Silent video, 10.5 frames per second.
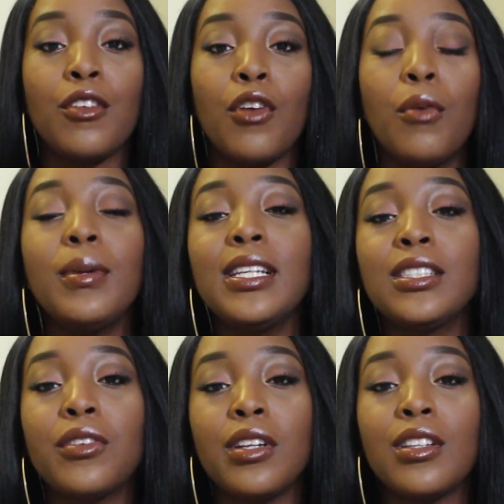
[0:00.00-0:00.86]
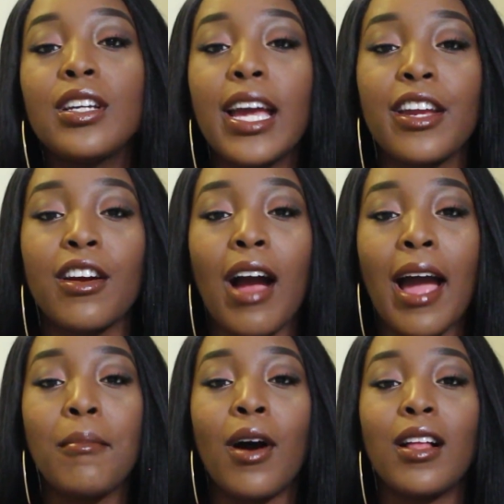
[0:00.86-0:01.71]
Nobody's going to look at your
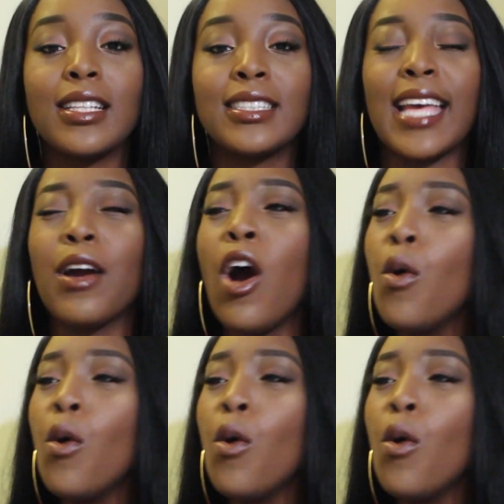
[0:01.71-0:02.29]
eyeball and say,